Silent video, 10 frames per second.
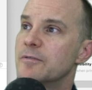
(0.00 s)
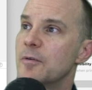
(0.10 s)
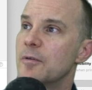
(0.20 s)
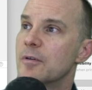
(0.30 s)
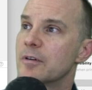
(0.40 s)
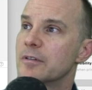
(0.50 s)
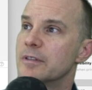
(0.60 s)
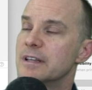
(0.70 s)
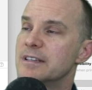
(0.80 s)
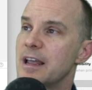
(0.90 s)
for
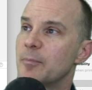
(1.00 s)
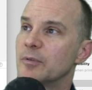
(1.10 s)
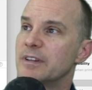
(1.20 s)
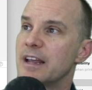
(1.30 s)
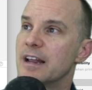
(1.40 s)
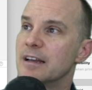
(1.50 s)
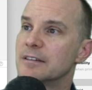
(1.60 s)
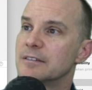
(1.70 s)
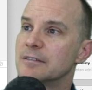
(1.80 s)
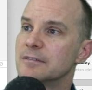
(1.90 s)
the sample
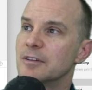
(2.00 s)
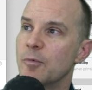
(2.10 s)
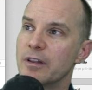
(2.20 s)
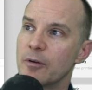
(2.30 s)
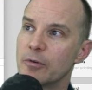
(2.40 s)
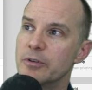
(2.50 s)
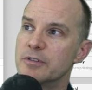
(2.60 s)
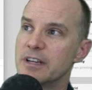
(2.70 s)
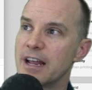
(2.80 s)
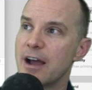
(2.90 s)
data, the one that we're
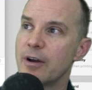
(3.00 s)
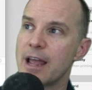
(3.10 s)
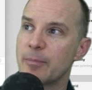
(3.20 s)
using now.